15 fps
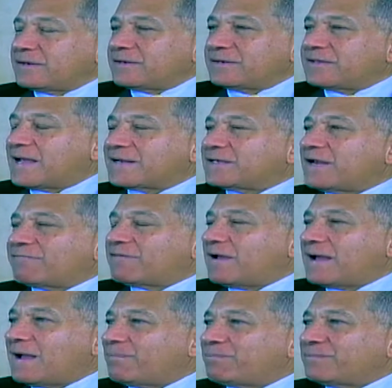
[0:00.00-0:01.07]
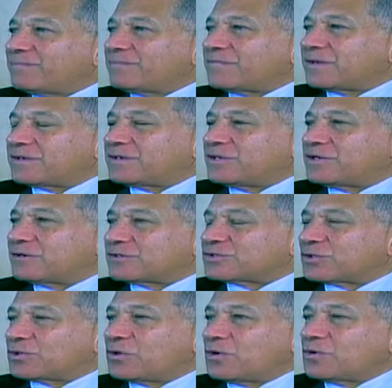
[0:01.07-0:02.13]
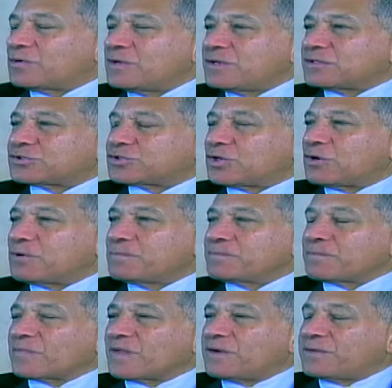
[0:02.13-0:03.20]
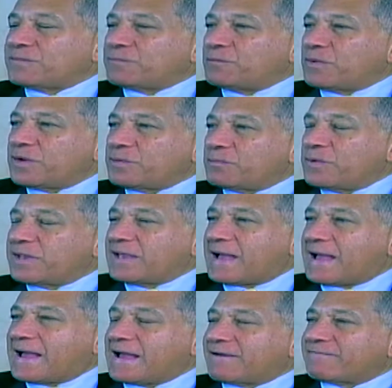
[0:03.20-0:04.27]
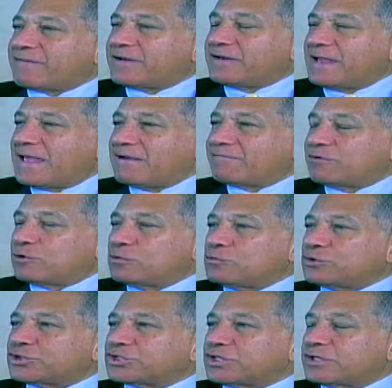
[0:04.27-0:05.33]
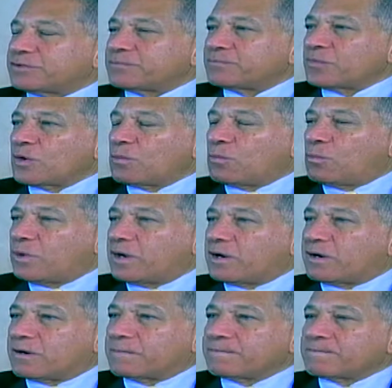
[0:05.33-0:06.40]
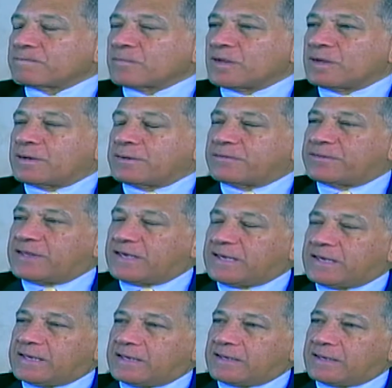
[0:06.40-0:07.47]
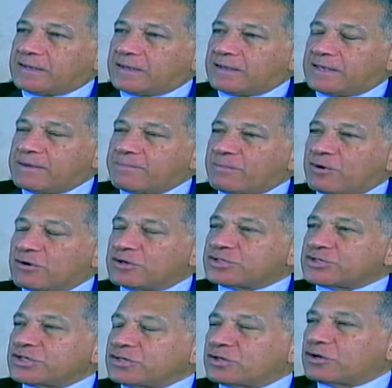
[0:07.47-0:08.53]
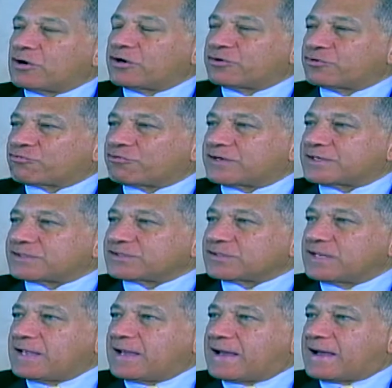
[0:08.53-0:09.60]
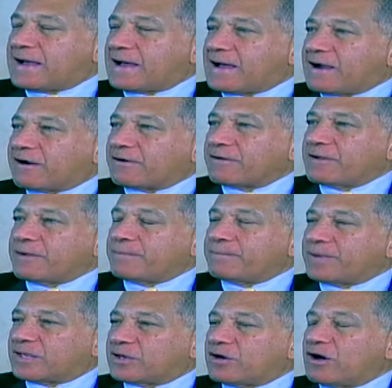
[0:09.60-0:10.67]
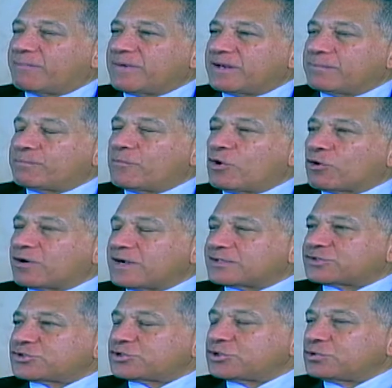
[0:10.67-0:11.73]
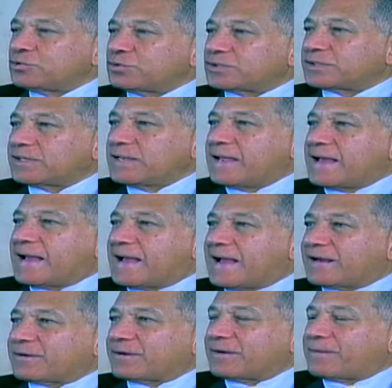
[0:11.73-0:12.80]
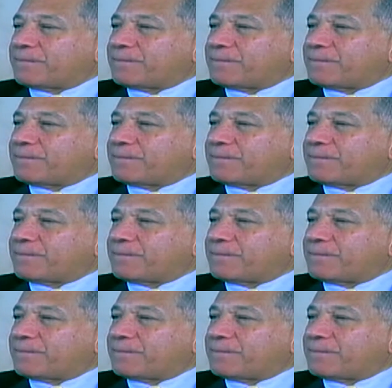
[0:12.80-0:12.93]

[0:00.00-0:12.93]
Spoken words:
That never happened years ago. So we have an evolution where the emerging countries are becoming more astute at